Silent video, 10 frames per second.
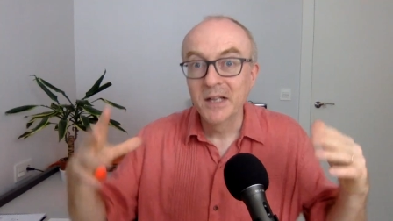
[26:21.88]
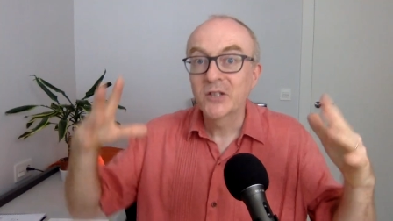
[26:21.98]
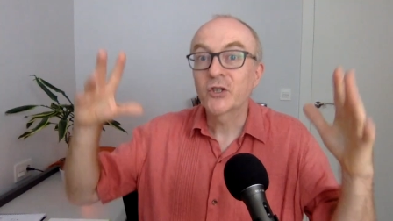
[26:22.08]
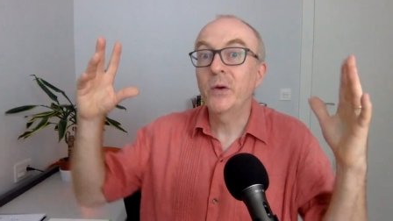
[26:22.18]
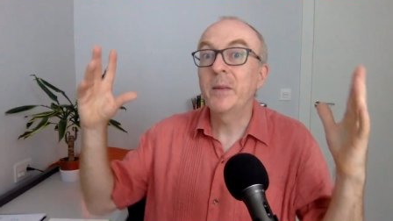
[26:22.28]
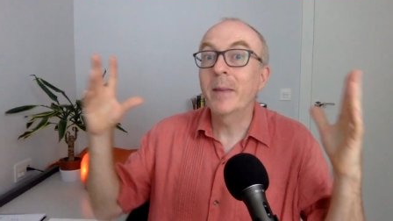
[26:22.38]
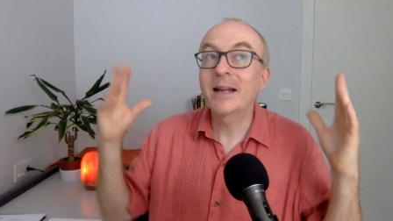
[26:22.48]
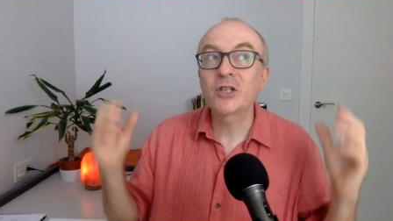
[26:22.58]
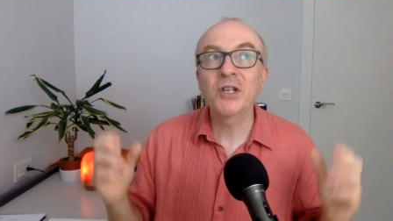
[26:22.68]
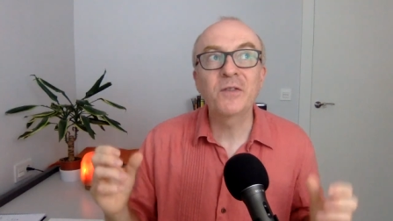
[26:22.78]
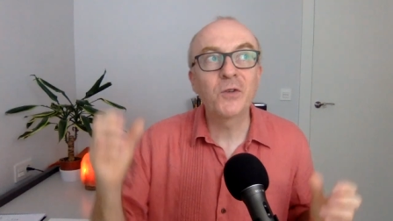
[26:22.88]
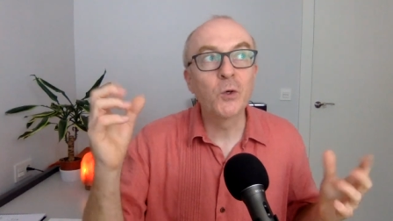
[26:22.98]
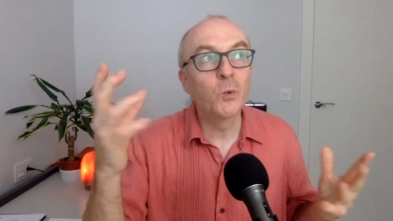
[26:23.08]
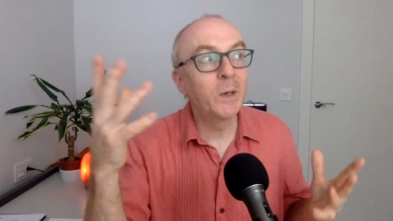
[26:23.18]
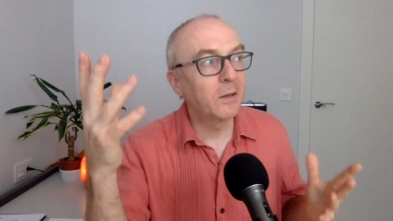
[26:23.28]
So imagine, if
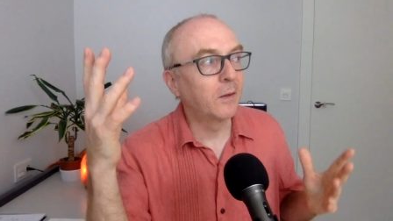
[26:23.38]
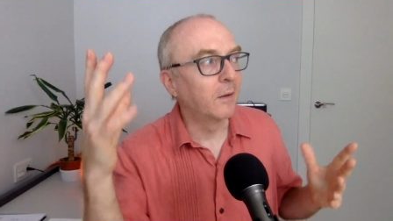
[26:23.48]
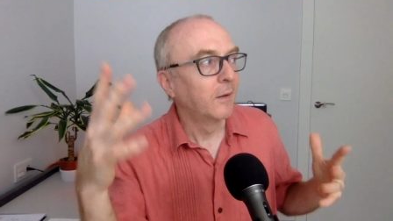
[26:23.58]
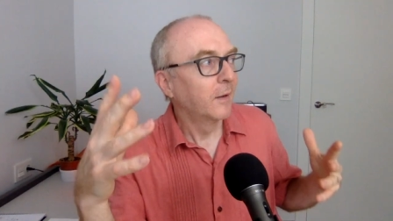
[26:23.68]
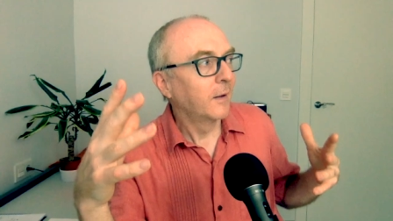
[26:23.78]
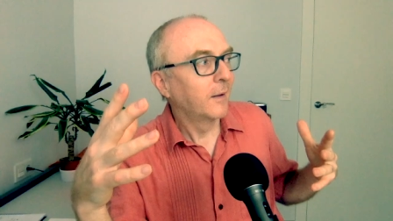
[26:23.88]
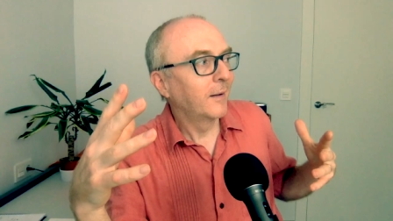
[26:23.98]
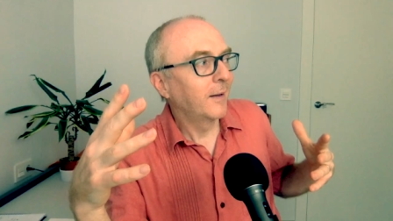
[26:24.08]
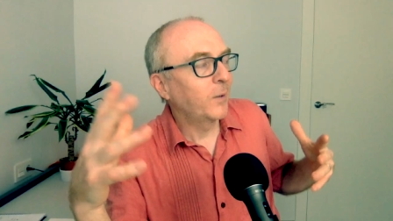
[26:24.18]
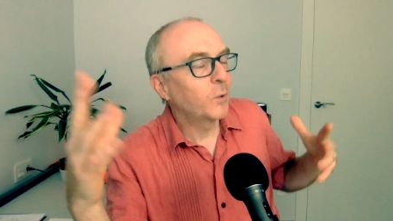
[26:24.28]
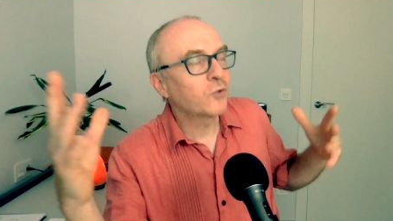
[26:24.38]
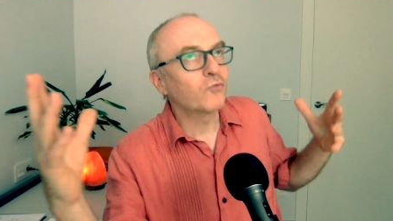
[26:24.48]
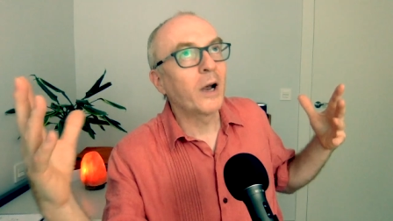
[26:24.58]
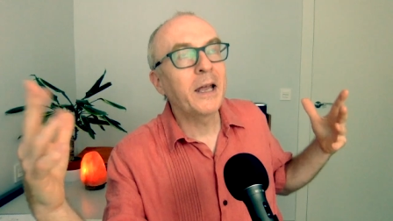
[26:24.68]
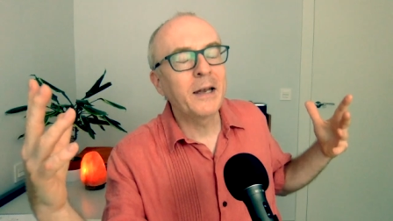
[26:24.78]
you will, it was
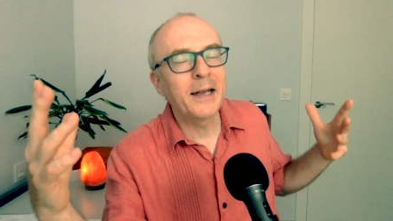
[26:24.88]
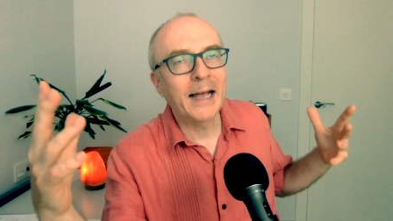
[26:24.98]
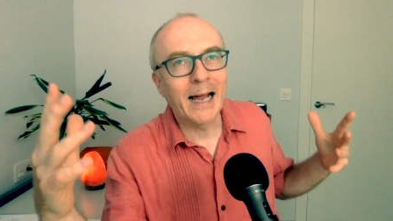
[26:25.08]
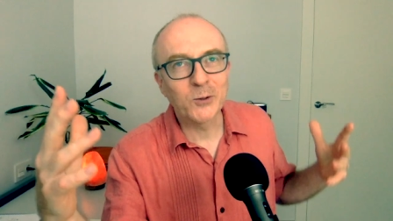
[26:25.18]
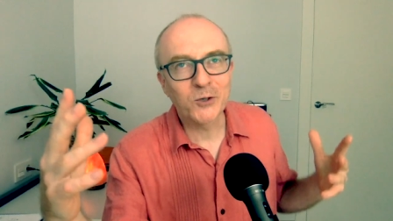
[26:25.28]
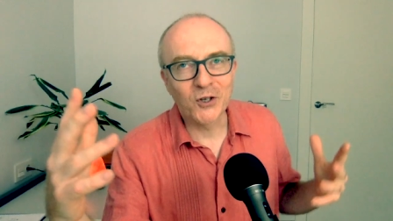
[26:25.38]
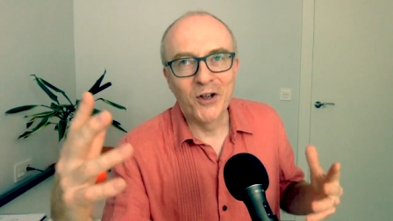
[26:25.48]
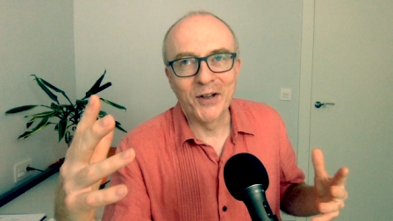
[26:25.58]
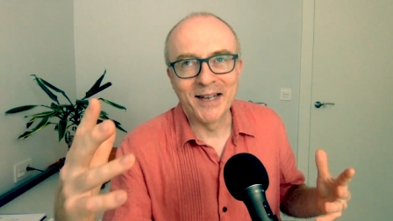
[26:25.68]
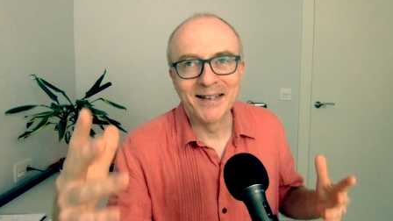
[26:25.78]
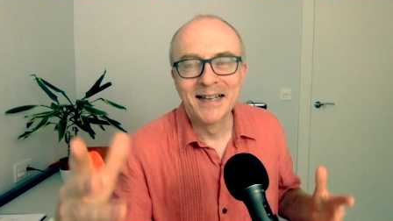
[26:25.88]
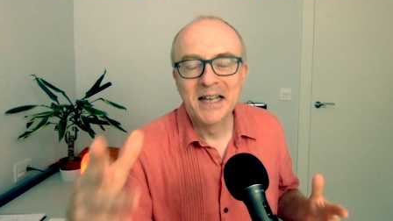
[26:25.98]
raining outside.